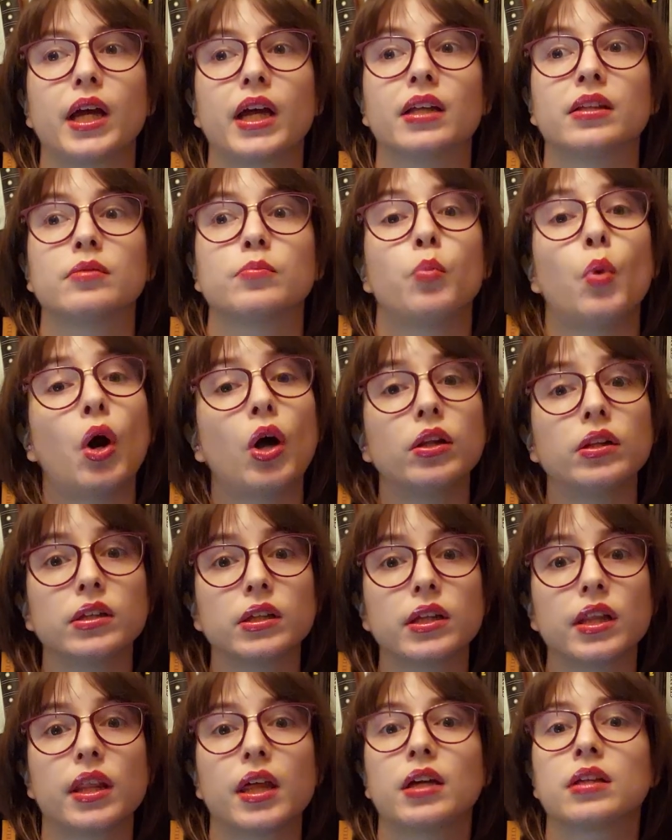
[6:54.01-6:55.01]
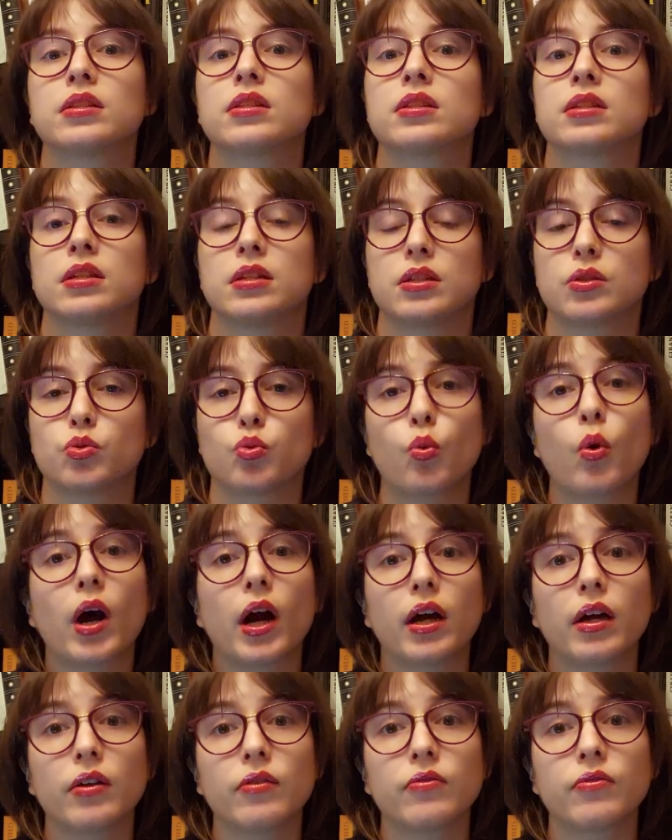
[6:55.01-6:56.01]
and Molly, that's his
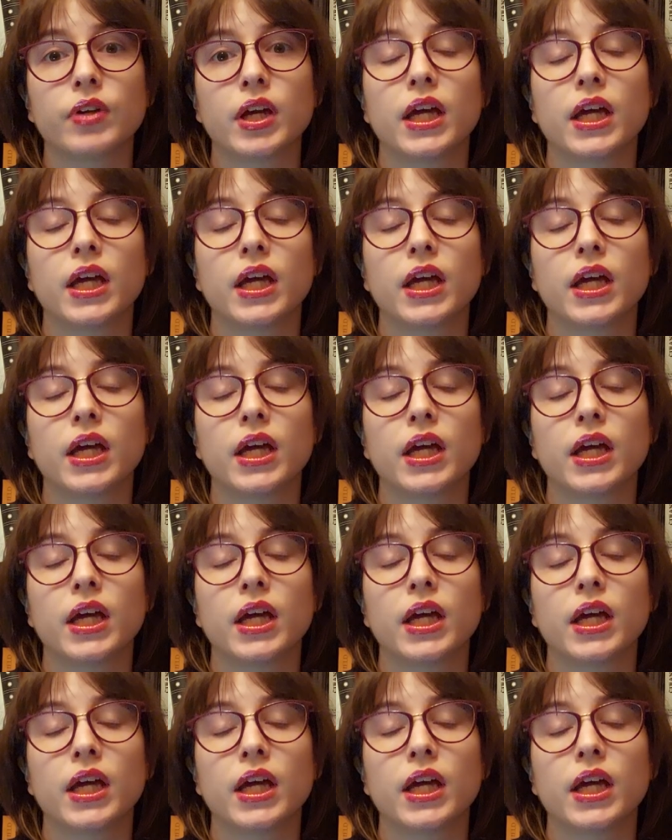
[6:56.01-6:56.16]
wife,